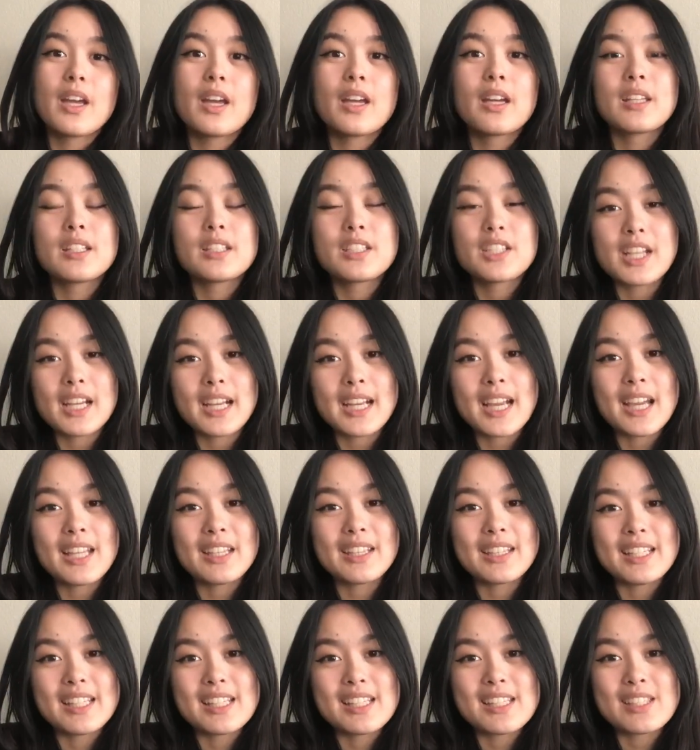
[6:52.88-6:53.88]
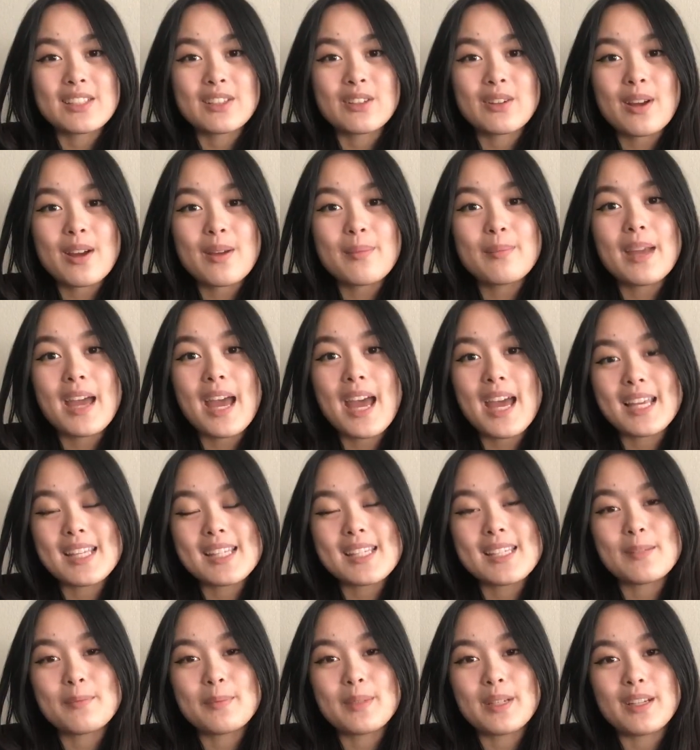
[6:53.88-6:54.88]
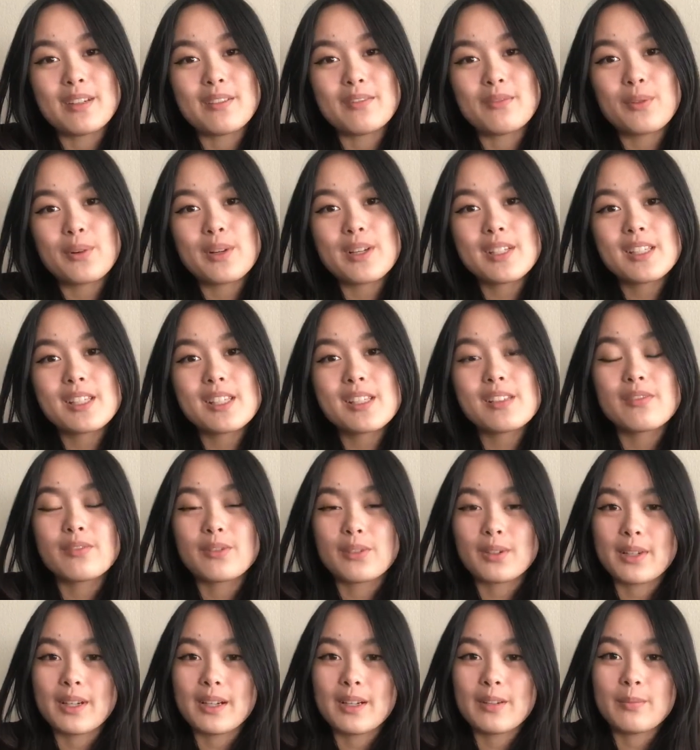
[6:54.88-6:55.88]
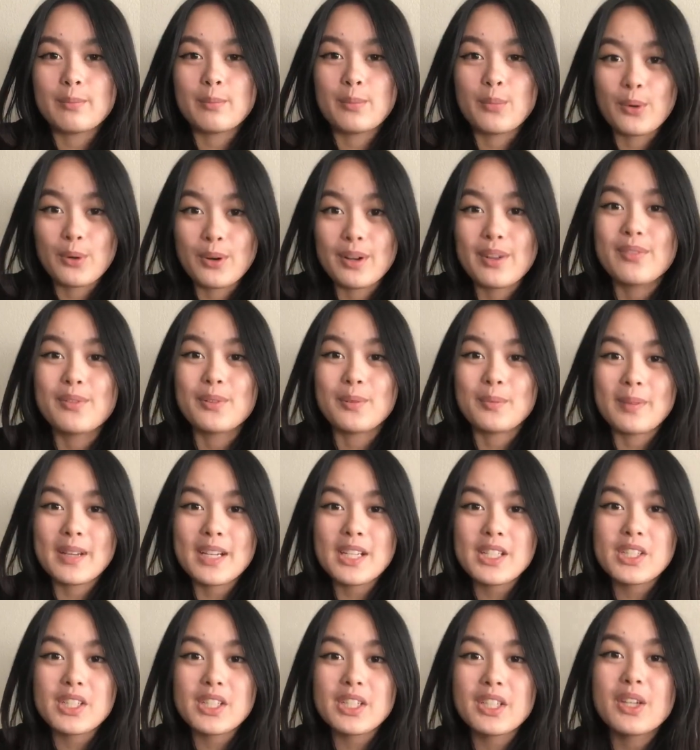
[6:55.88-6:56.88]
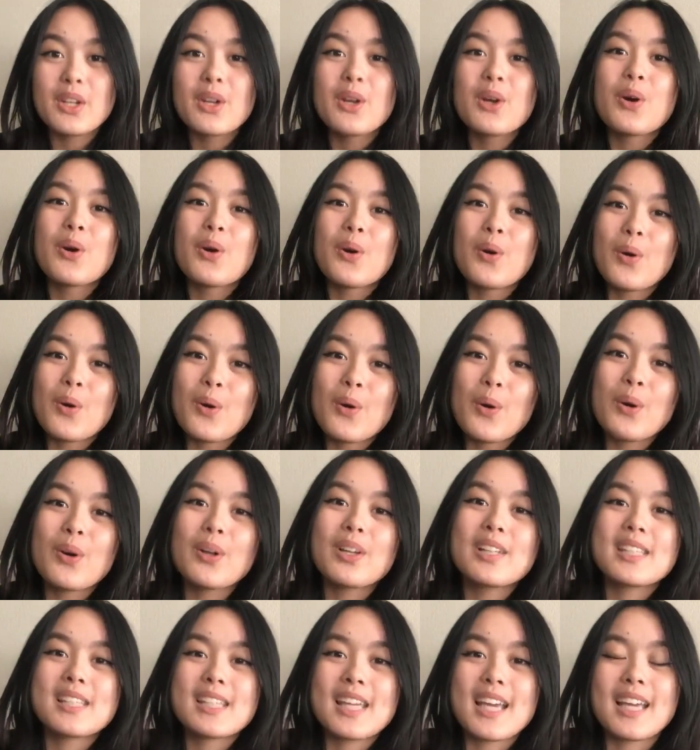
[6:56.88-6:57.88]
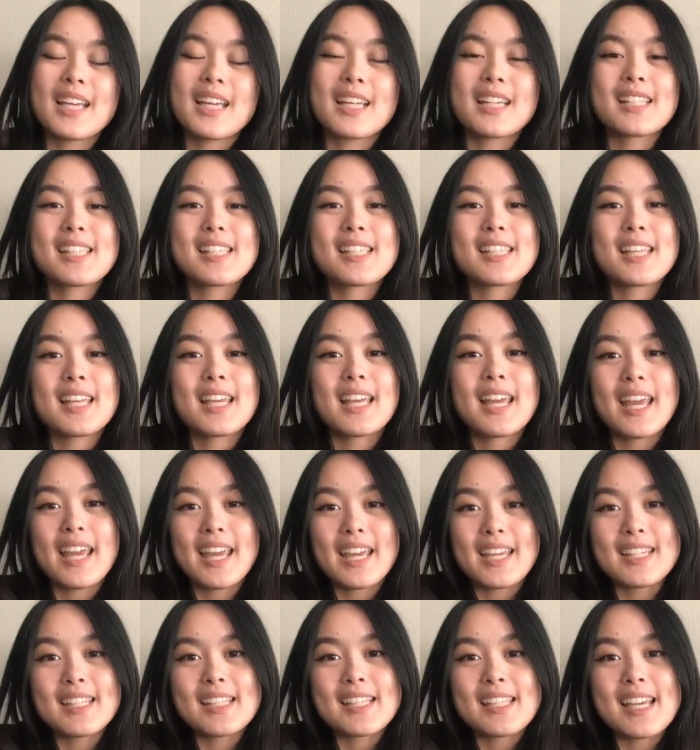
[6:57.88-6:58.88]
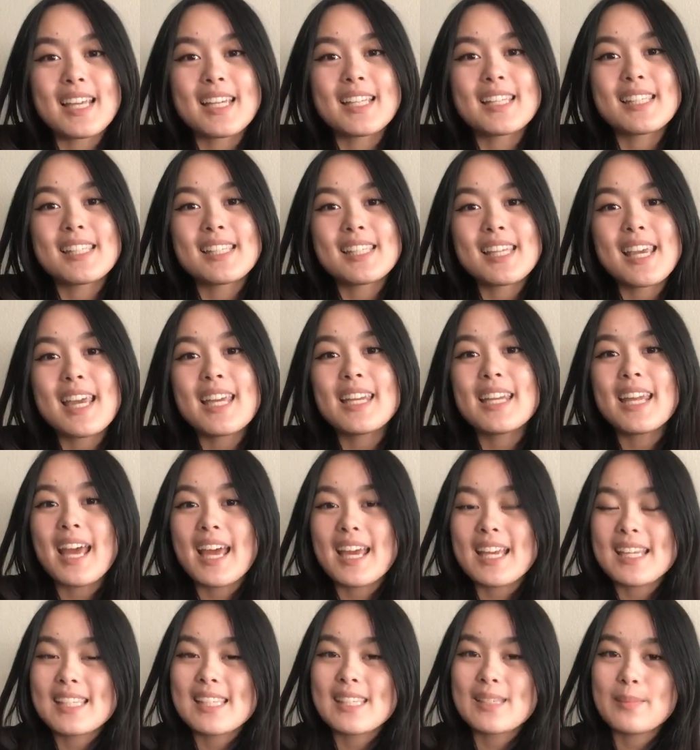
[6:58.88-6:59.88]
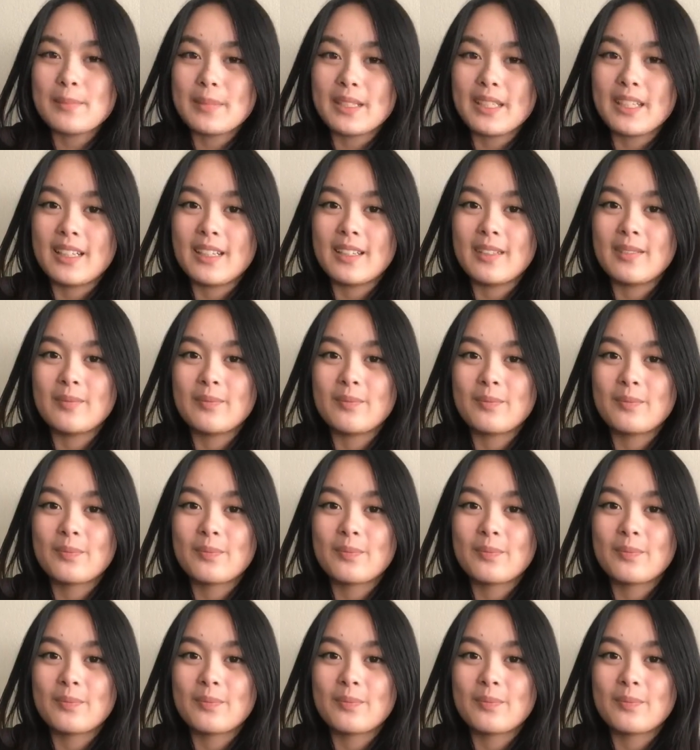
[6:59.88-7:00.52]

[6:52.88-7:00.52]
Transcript: Check out the Instagram at Samian Voices for more information or text 81010 at Samian.